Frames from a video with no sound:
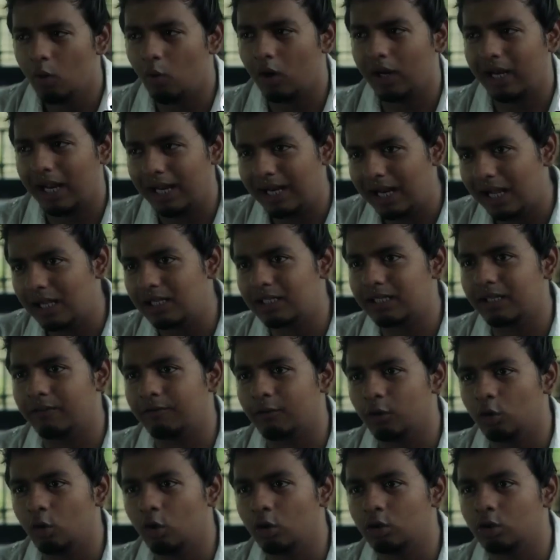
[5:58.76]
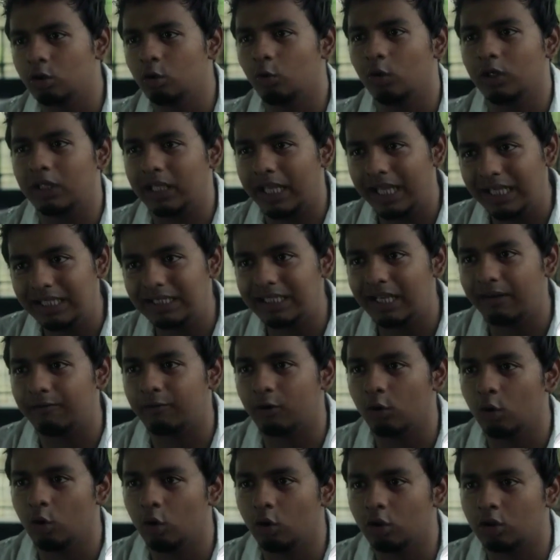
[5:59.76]
what adults have to go through, what kids have
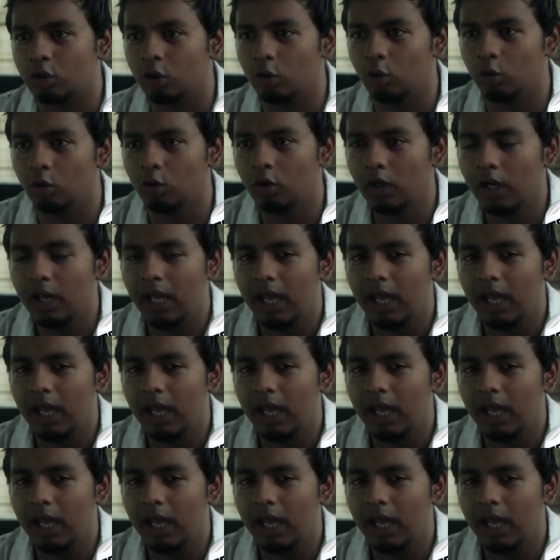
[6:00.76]
to go through,